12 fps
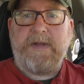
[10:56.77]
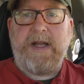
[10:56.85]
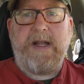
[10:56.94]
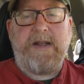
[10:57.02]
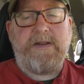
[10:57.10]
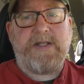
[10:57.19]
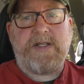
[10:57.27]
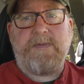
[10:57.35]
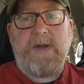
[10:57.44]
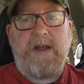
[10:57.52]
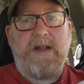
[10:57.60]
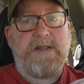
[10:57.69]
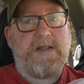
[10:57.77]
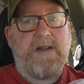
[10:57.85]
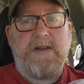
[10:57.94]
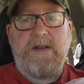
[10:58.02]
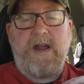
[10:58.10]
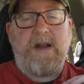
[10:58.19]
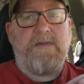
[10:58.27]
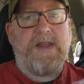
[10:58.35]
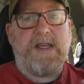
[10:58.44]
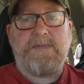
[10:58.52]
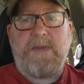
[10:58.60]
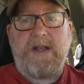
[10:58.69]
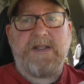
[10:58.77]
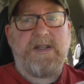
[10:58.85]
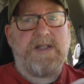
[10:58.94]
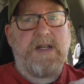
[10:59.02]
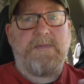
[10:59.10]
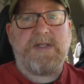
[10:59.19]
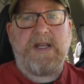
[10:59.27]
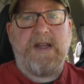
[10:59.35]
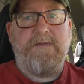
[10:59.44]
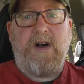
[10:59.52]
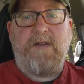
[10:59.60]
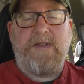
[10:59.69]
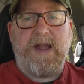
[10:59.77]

And just to be honest, none of these sponsorships involve